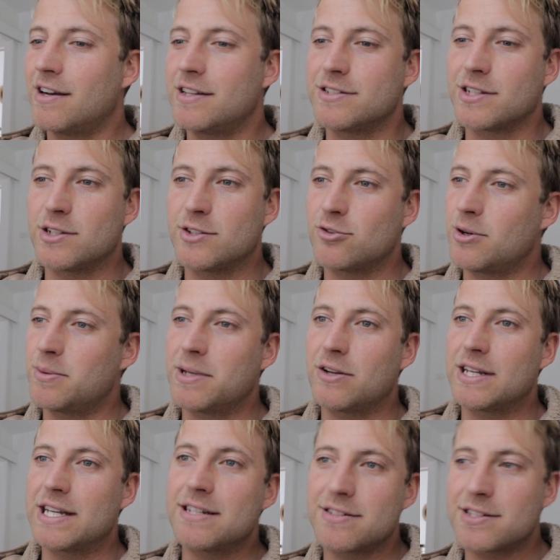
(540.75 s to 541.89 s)
guys, you can join me
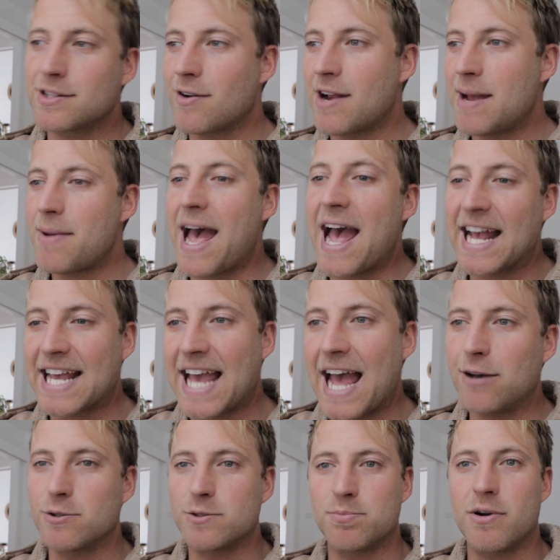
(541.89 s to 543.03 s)
on Instagram at
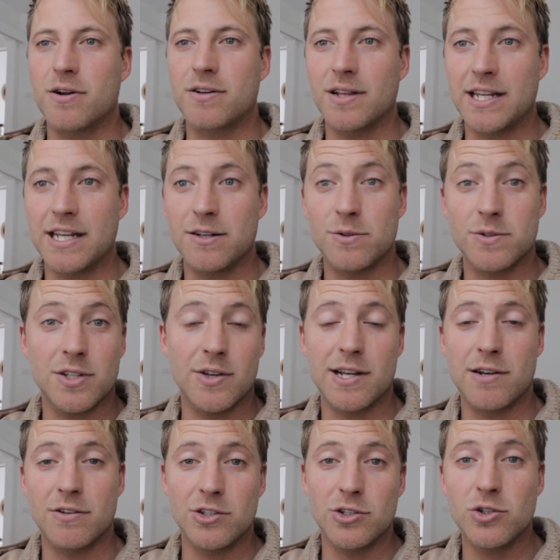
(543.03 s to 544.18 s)
Kales Broccoli and also
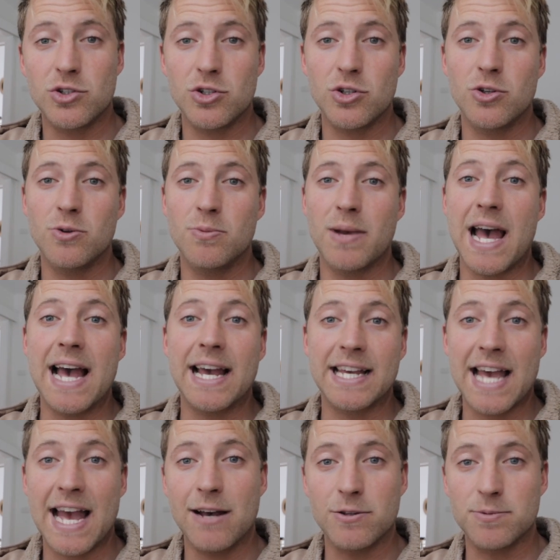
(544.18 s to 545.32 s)
here on YouTube at
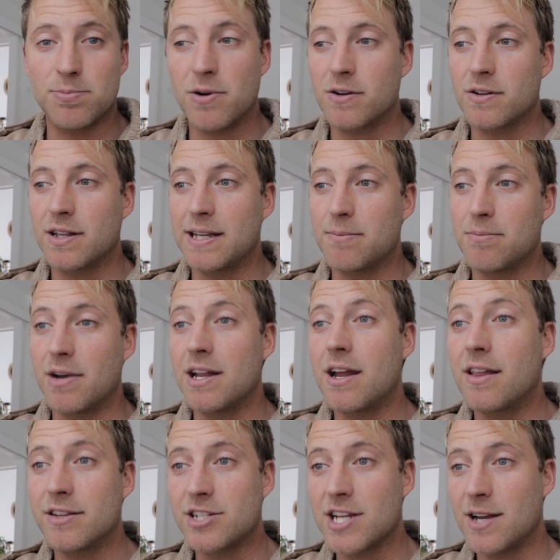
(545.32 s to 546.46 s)
Kales Broccoli. My
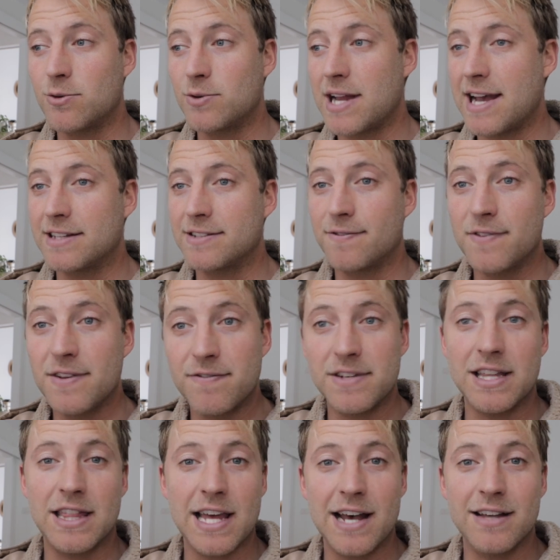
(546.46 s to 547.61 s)
other channel now has
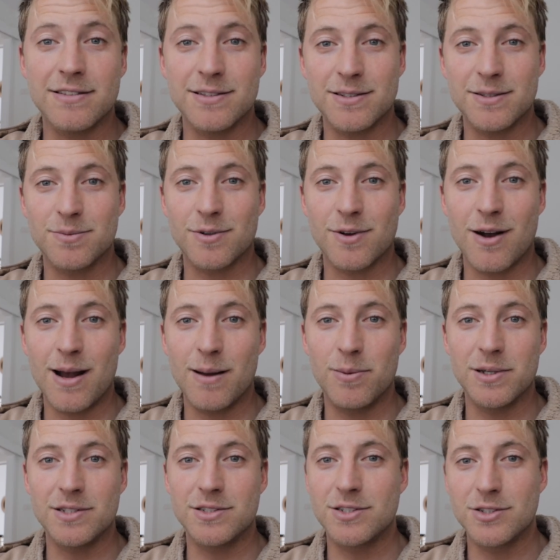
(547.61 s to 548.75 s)
50,000
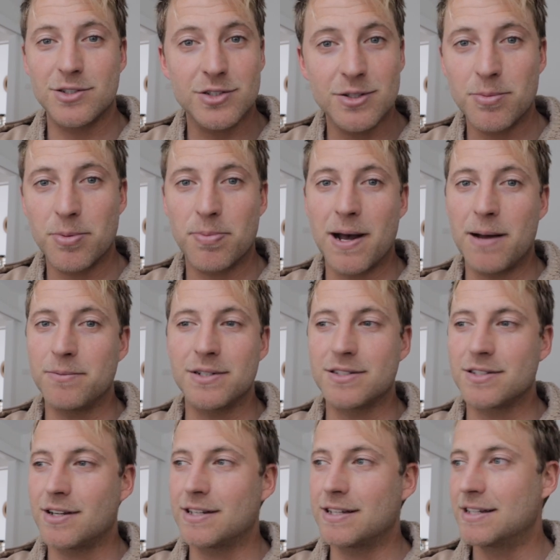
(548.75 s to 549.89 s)
subscribers. Super pumped.
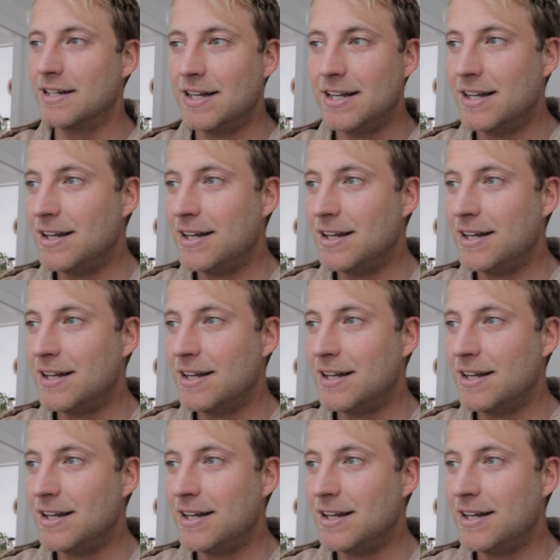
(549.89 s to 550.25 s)
It's only,